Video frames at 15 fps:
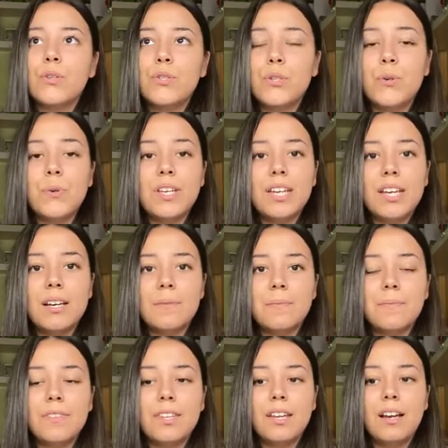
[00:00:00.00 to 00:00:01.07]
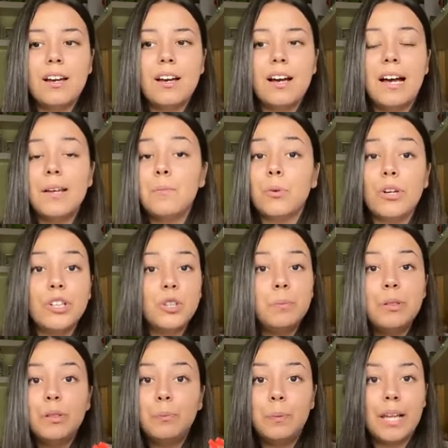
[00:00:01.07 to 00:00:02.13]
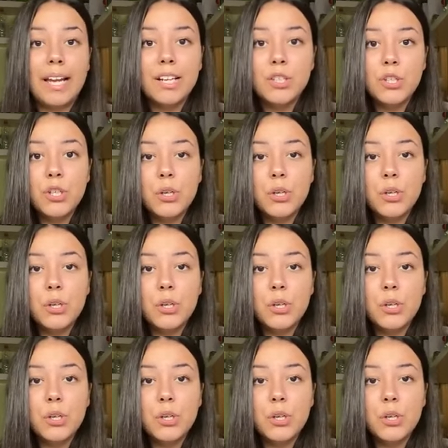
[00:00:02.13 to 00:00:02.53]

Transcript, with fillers: so yeah, uh, I am going to be replying